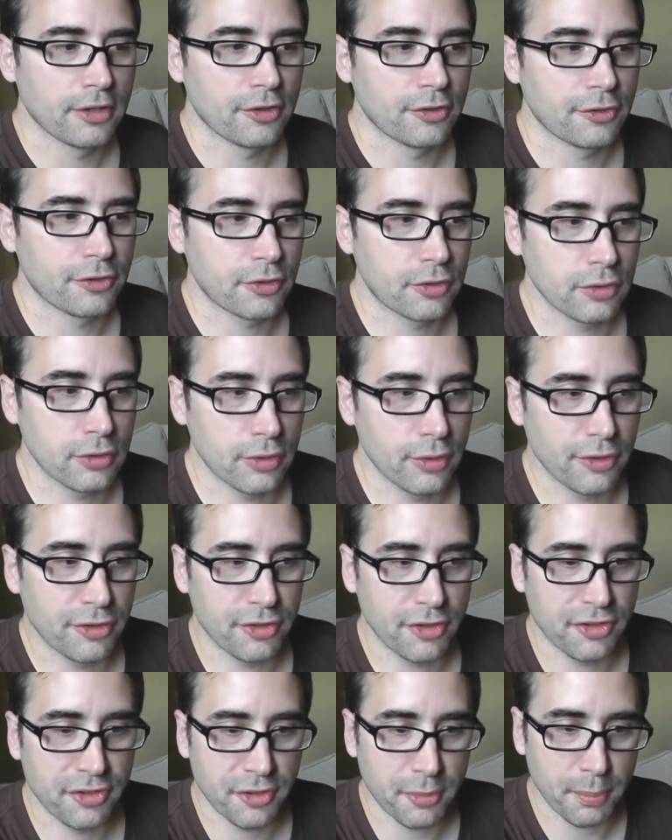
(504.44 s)
School is
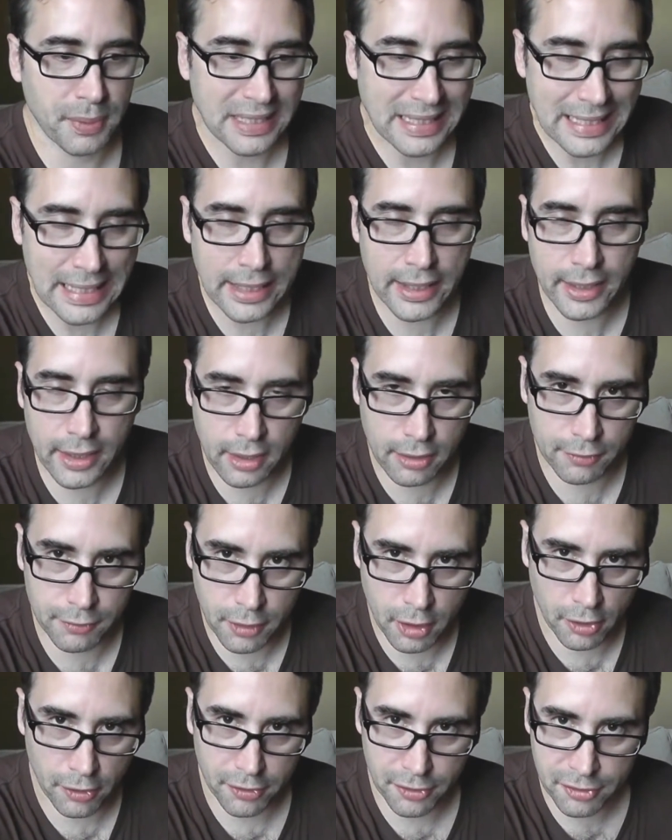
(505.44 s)
just the beginning of
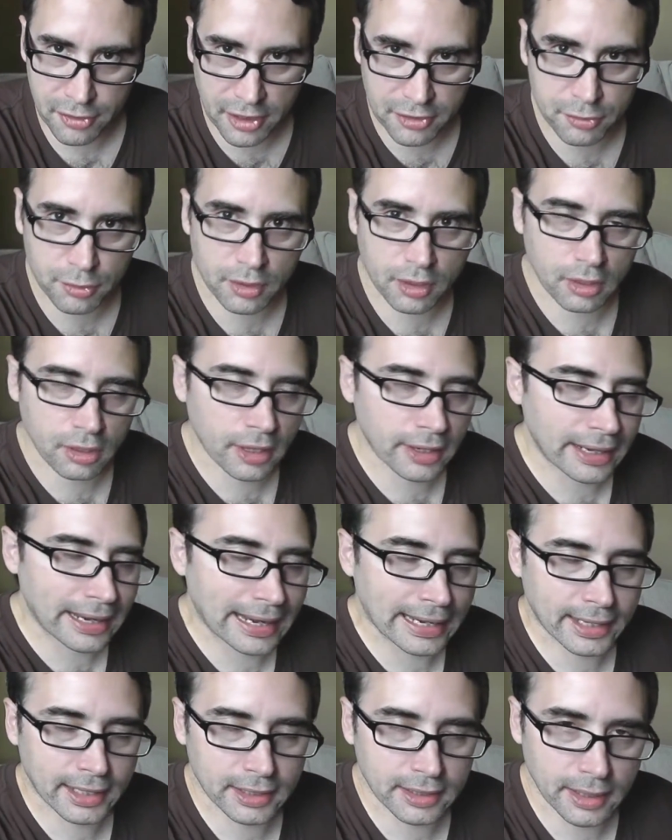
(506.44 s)
knowledge. That's what a lot of
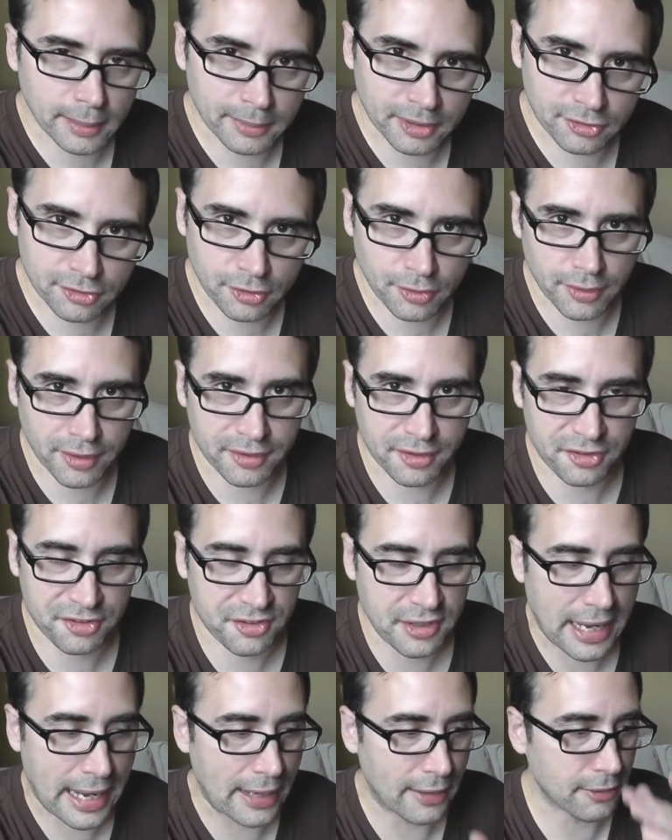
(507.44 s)
academics don't
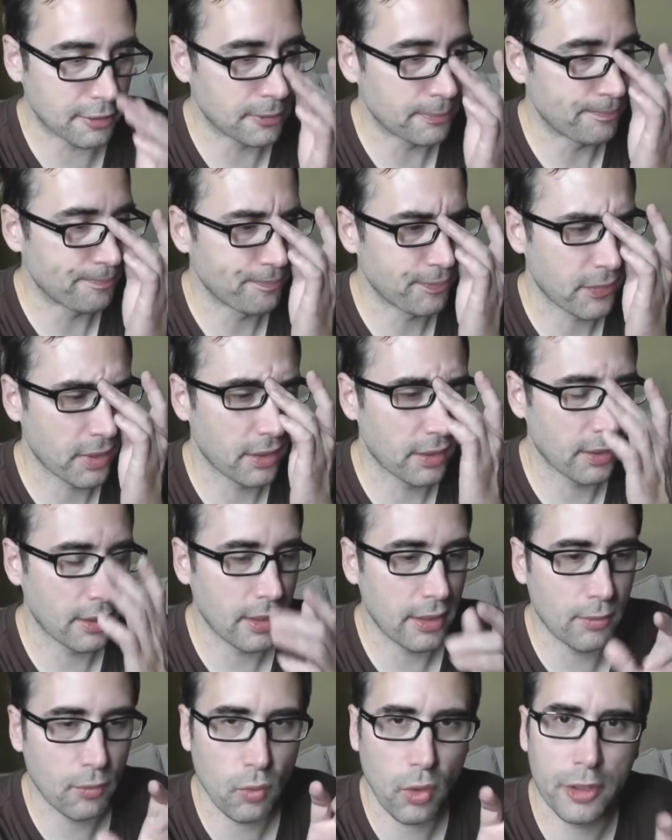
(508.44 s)
understand.
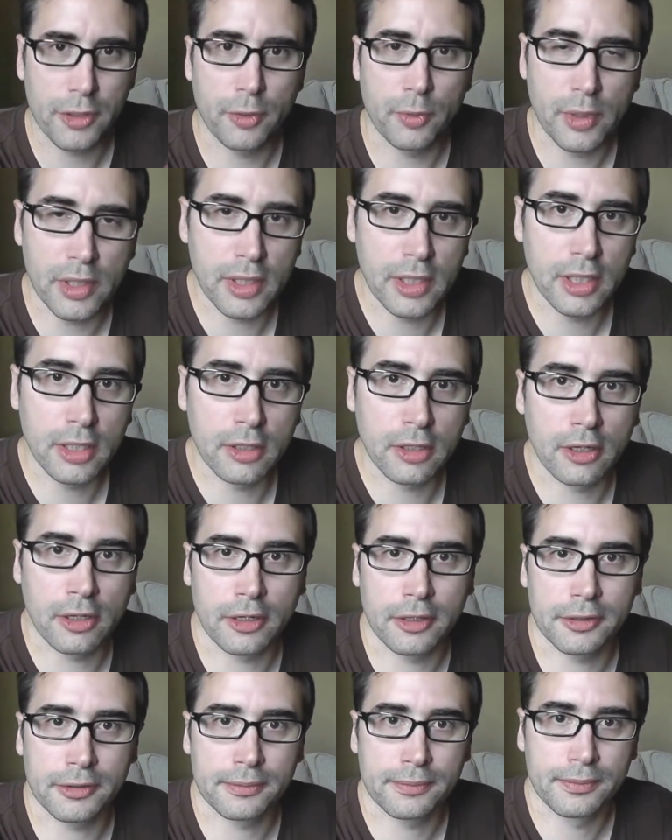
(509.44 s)
Where you really
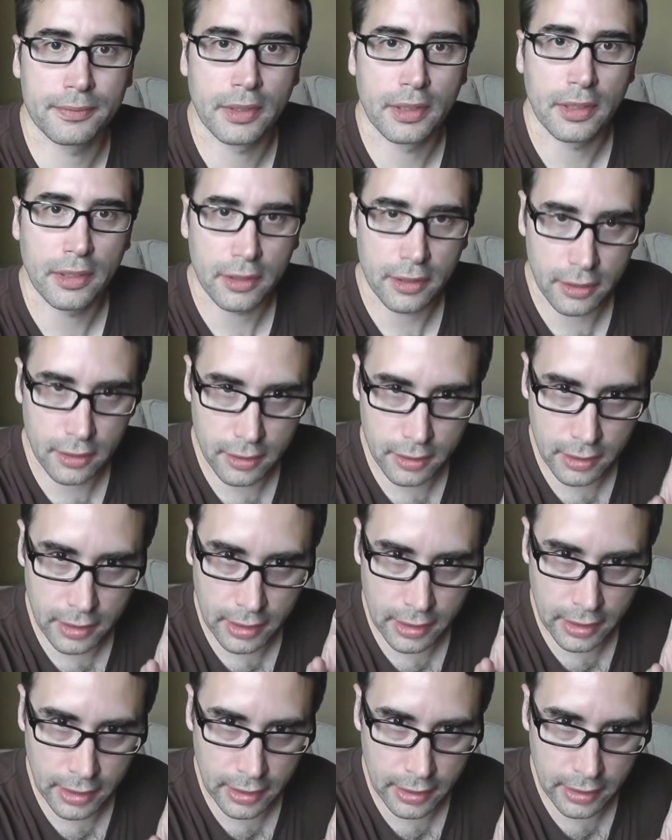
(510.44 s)
learn,
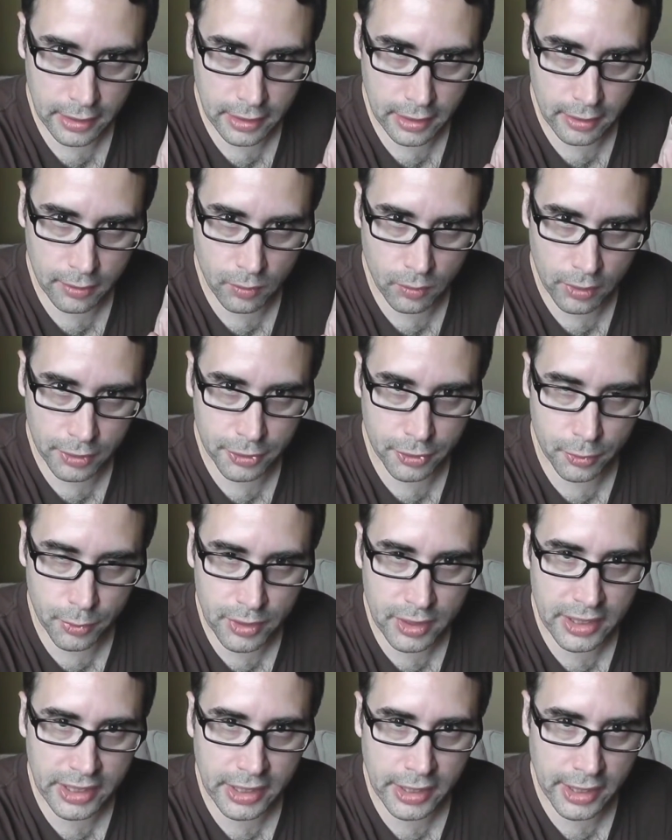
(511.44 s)
where you
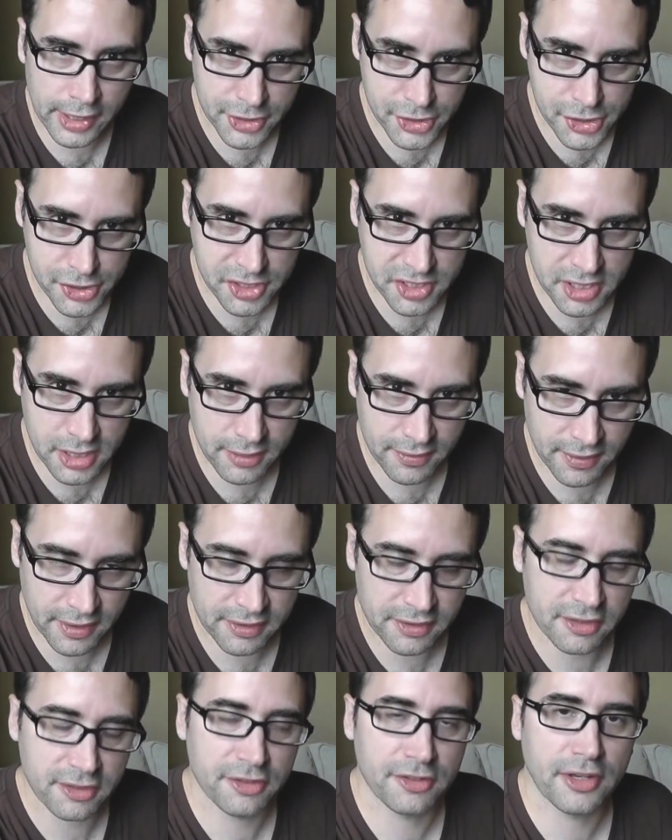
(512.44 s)
really cut your teeth,
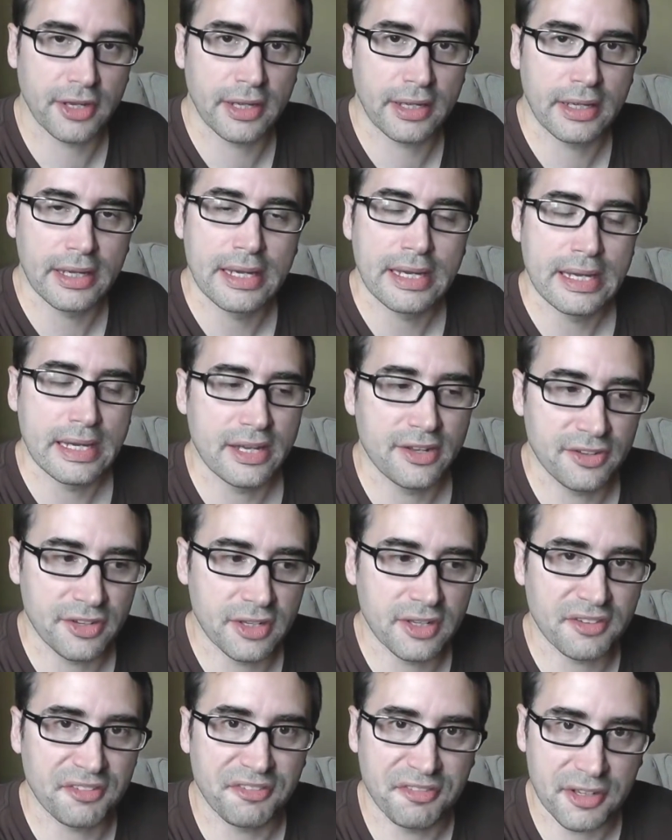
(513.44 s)
as they say, is
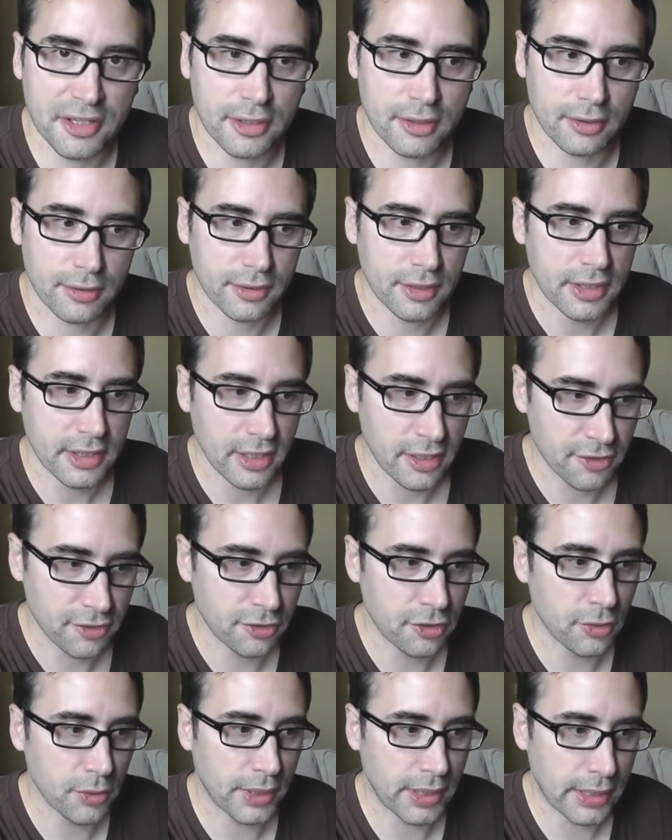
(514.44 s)
in the field, is
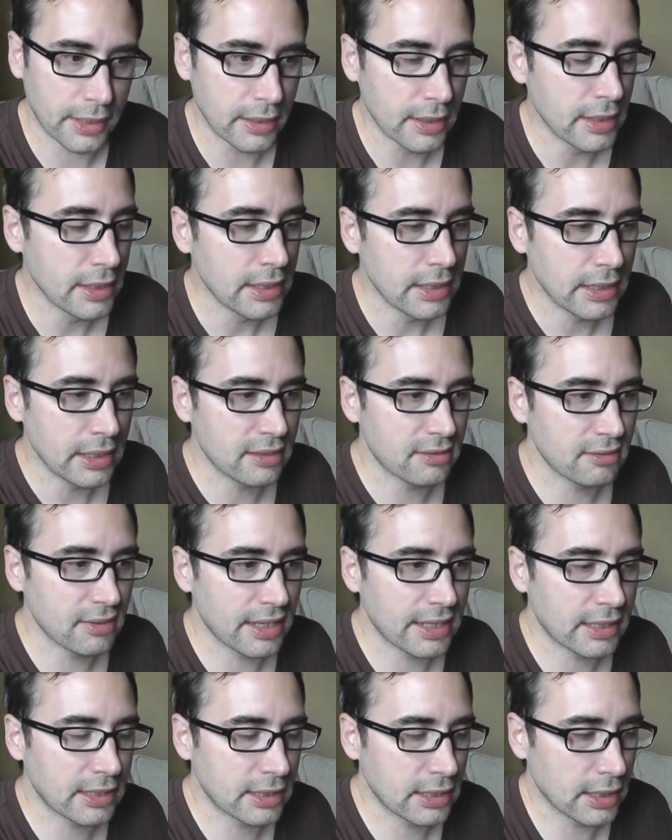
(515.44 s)
doing it. It's
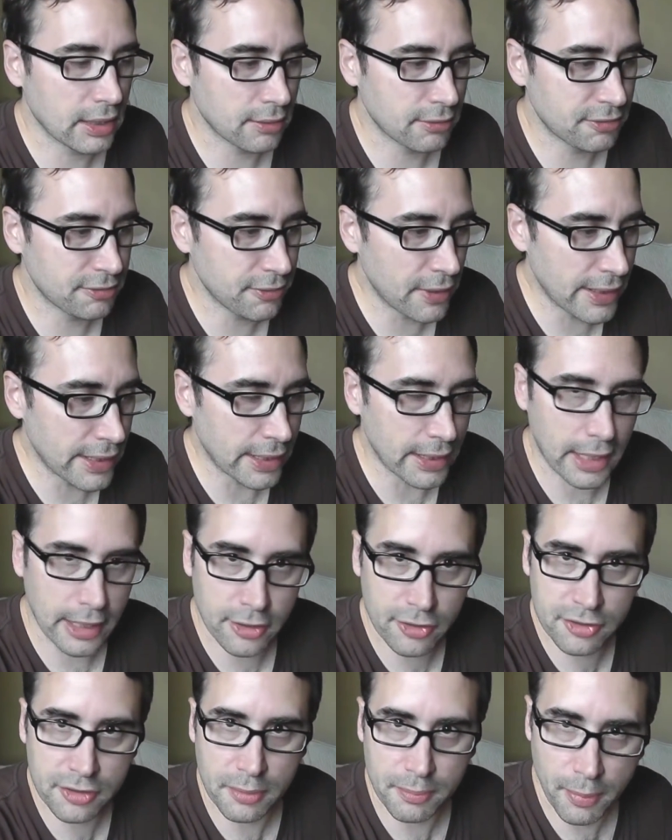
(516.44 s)
like fighting. I
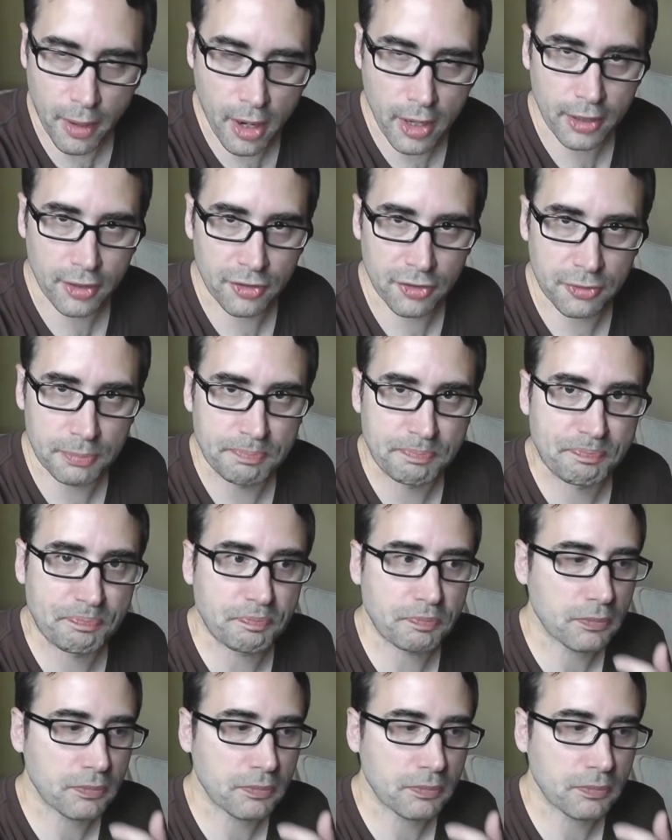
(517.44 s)
used to box.